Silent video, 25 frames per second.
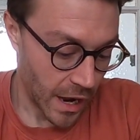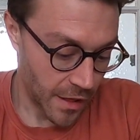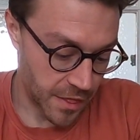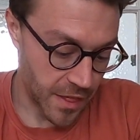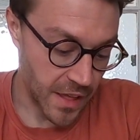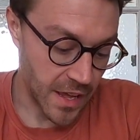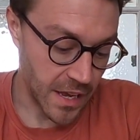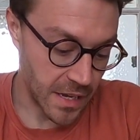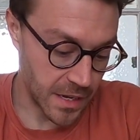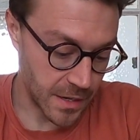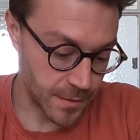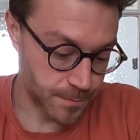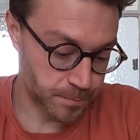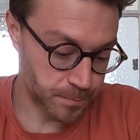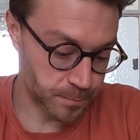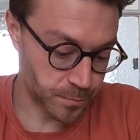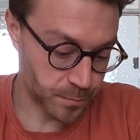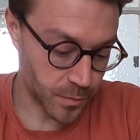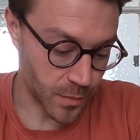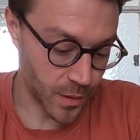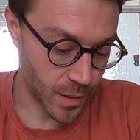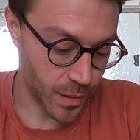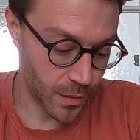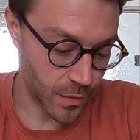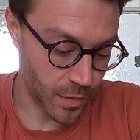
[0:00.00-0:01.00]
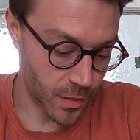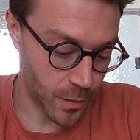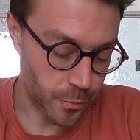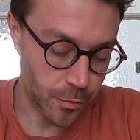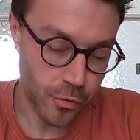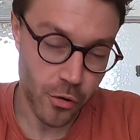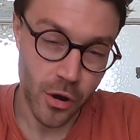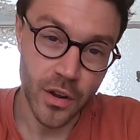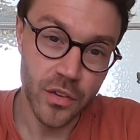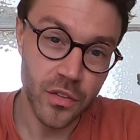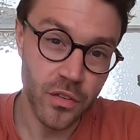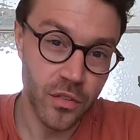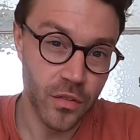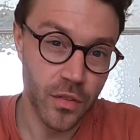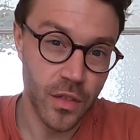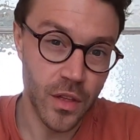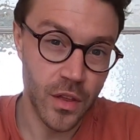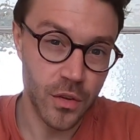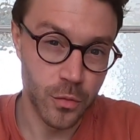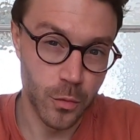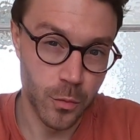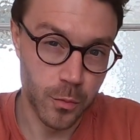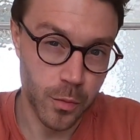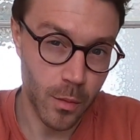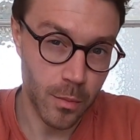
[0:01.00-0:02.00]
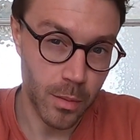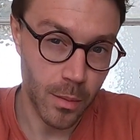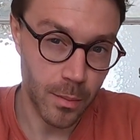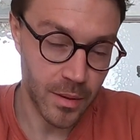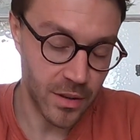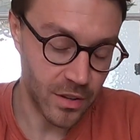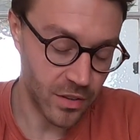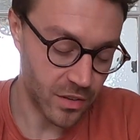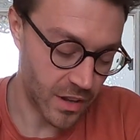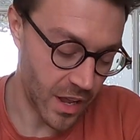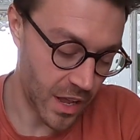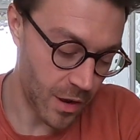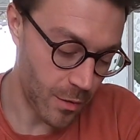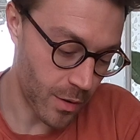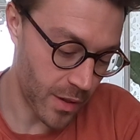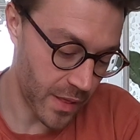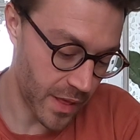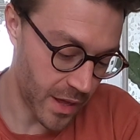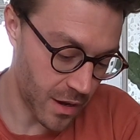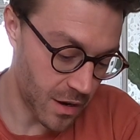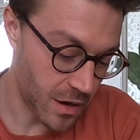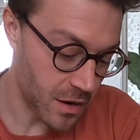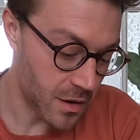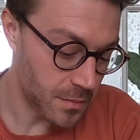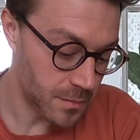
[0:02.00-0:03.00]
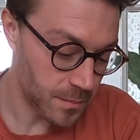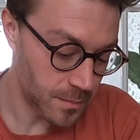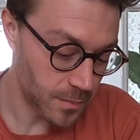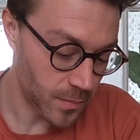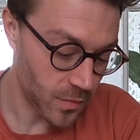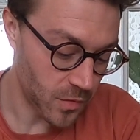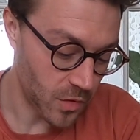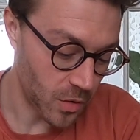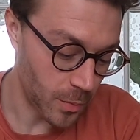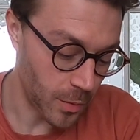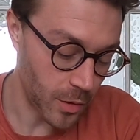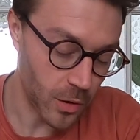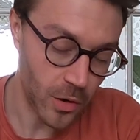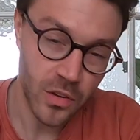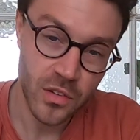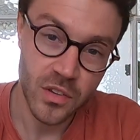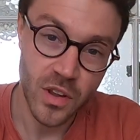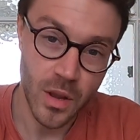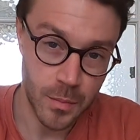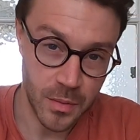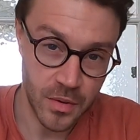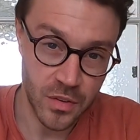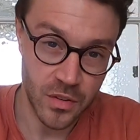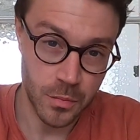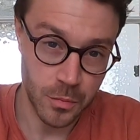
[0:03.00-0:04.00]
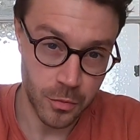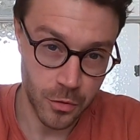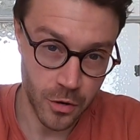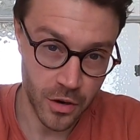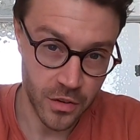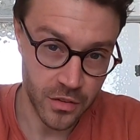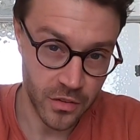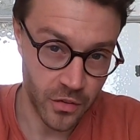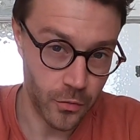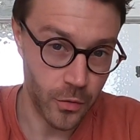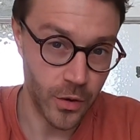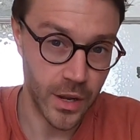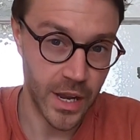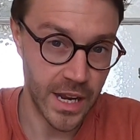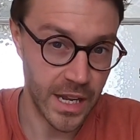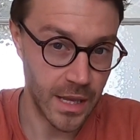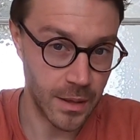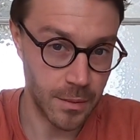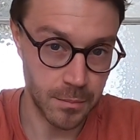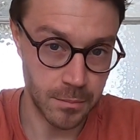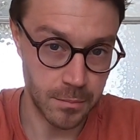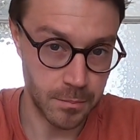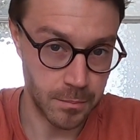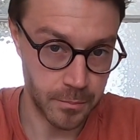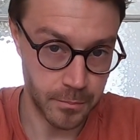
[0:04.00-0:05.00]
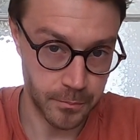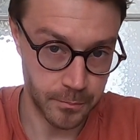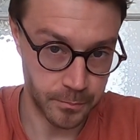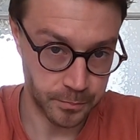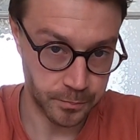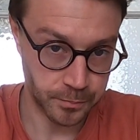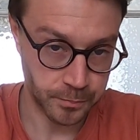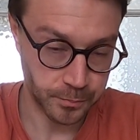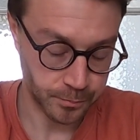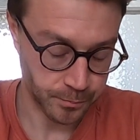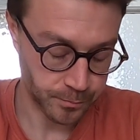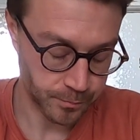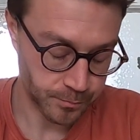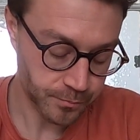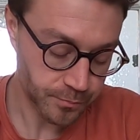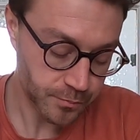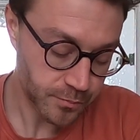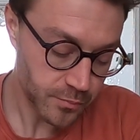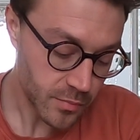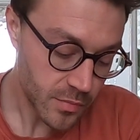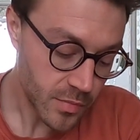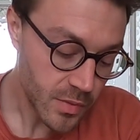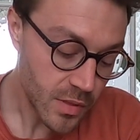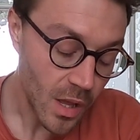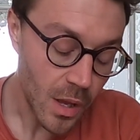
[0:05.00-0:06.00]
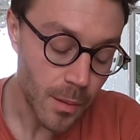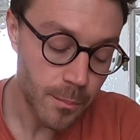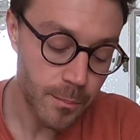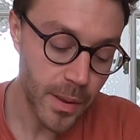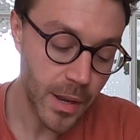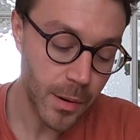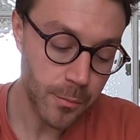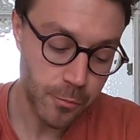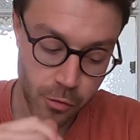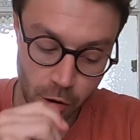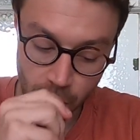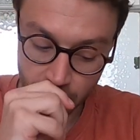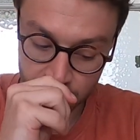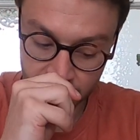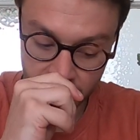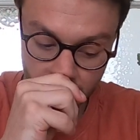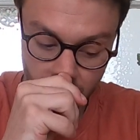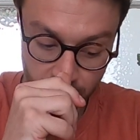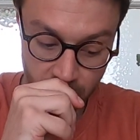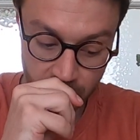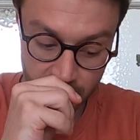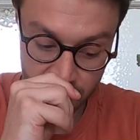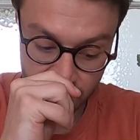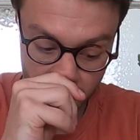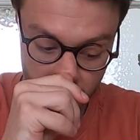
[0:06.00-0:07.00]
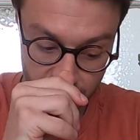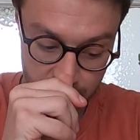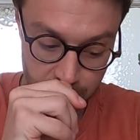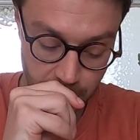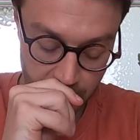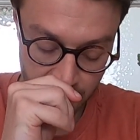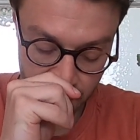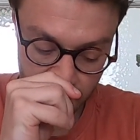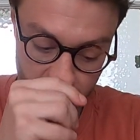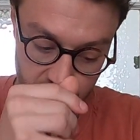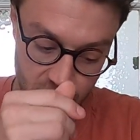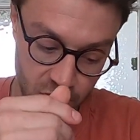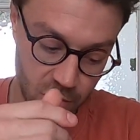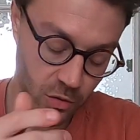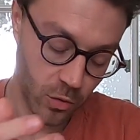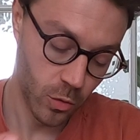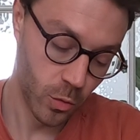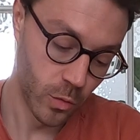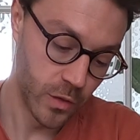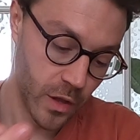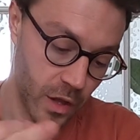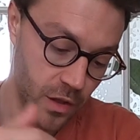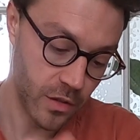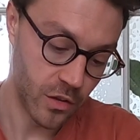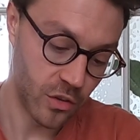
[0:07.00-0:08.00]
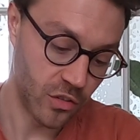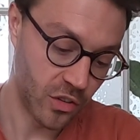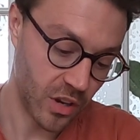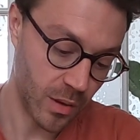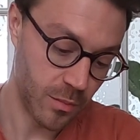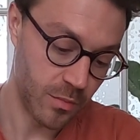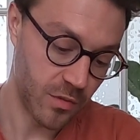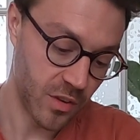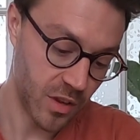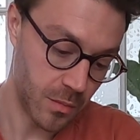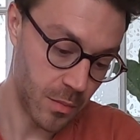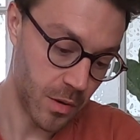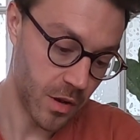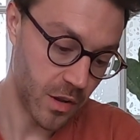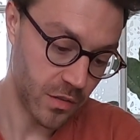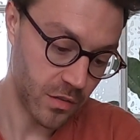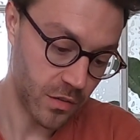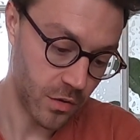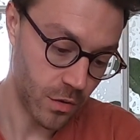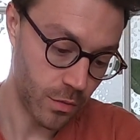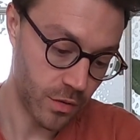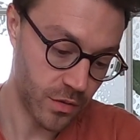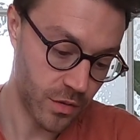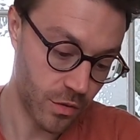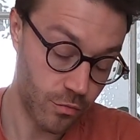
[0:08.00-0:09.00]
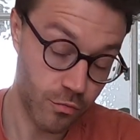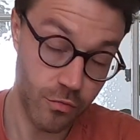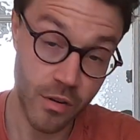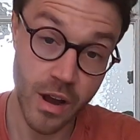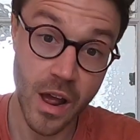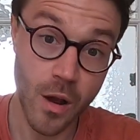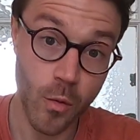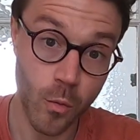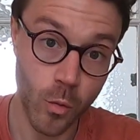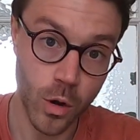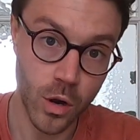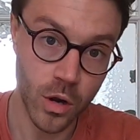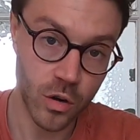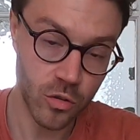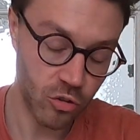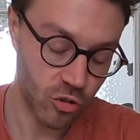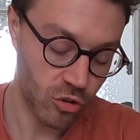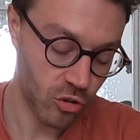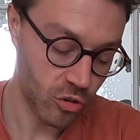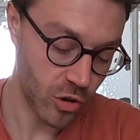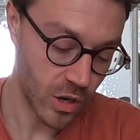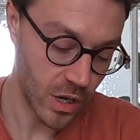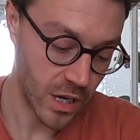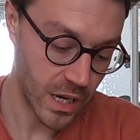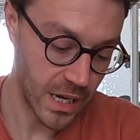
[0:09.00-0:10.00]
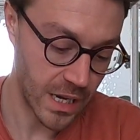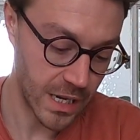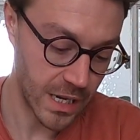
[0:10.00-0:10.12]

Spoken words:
think the prices of these will probably stay where they are. To be honest, I'd be surprised if we're getting big price increases, because although the GMT Master is a rare watch,